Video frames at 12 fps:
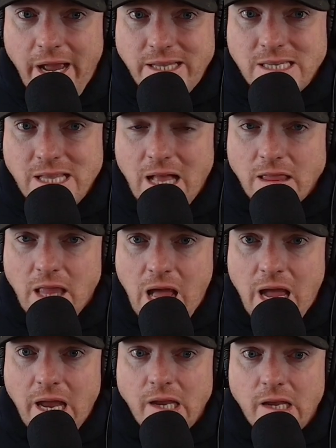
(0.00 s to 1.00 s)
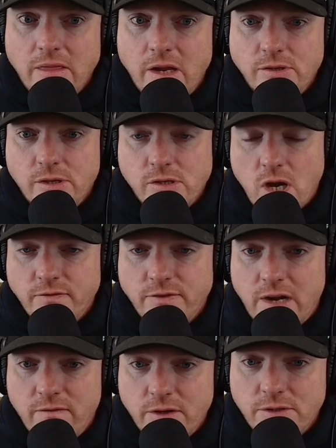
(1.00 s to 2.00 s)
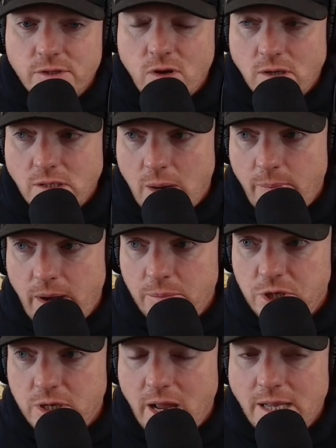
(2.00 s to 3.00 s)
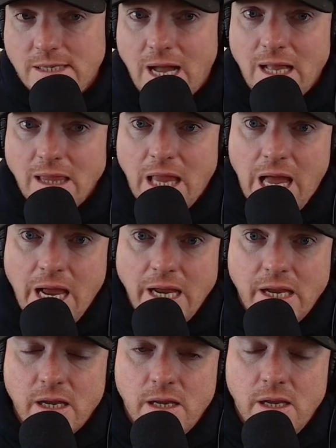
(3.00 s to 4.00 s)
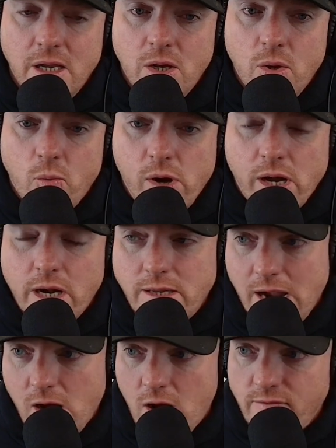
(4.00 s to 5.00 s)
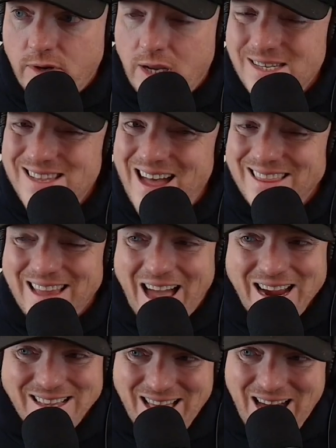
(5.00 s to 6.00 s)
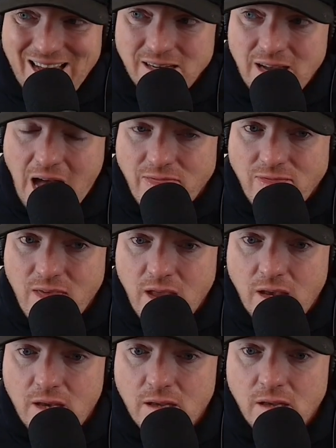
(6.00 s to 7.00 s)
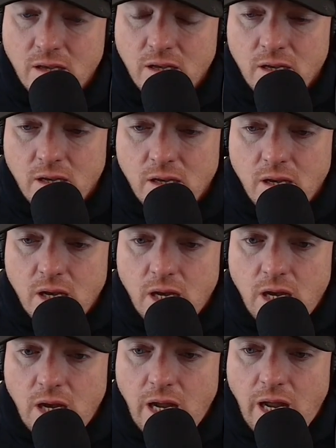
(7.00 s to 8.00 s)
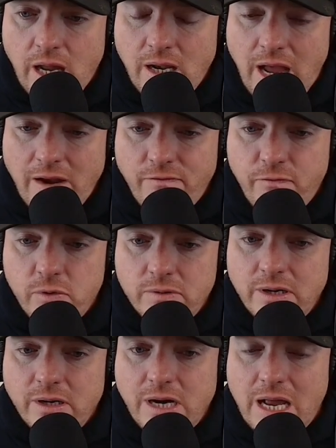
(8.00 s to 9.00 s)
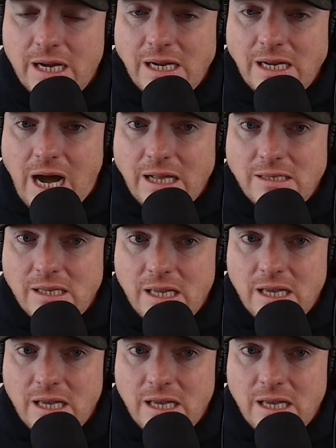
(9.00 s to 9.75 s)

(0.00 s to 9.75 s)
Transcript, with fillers: it's not like there's a soft top versus hard top option. It's not like we're going to take off the, it's not like that. I think, right. And, and four runner kind of got to